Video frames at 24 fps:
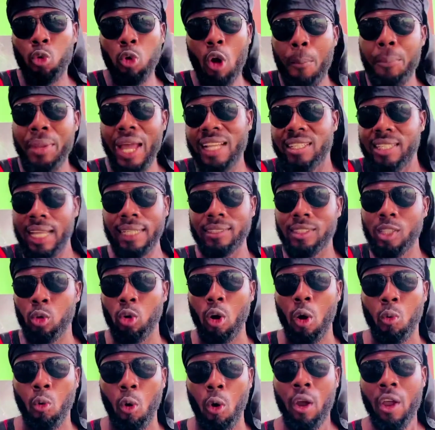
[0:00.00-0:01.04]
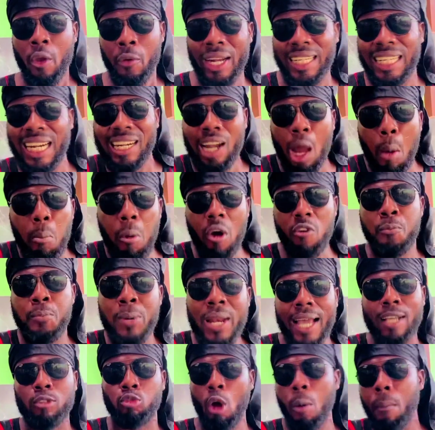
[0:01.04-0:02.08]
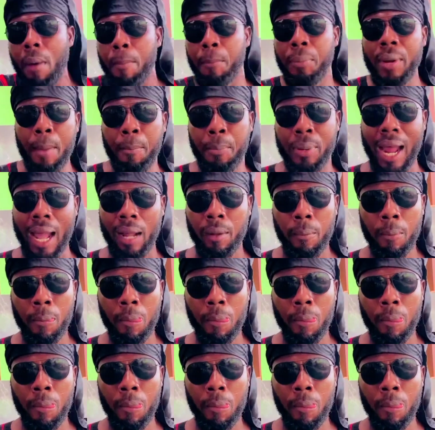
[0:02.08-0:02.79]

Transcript: Club Yasanti Kroko, where the number of players from a player.